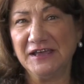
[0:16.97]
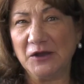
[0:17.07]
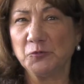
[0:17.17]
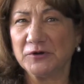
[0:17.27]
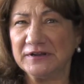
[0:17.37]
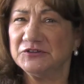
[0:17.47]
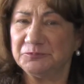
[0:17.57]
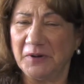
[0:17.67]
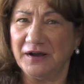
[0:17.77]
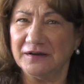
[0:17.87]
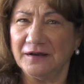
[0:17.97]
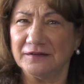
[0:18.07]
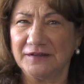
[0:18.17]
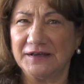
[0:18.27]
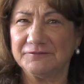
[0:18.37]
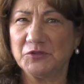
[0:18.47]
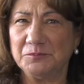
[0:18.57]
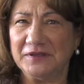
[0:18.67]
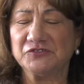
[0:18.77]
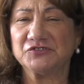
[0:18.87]
and we're going to debunk a lot of the
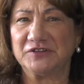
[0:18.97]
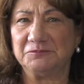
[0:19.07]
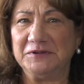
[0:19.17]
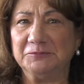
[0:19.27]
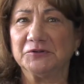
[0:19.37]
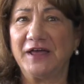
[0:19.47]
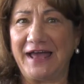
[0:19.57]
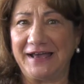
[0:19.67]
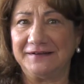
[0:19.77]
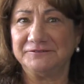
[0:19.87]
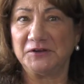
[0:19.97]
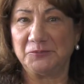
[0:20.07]
myths that people have